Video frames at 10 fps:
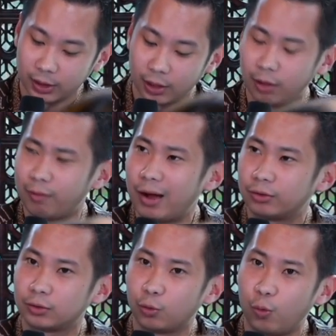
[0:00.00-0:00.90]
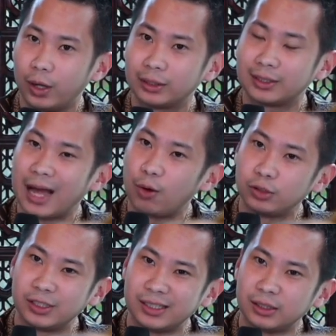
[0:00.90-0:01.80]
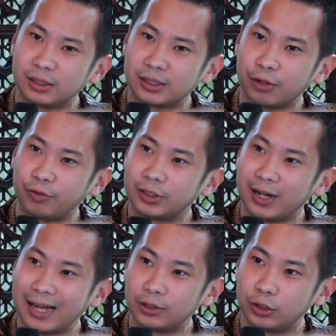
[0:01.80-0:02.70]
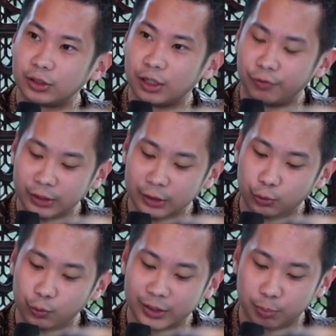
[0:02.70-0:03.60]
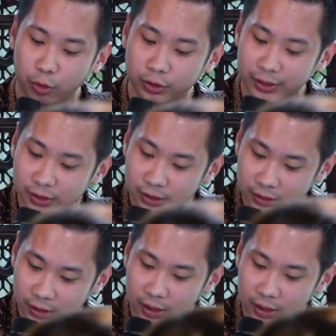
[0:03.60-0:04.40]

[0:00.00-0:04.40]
around 1,772 respondents.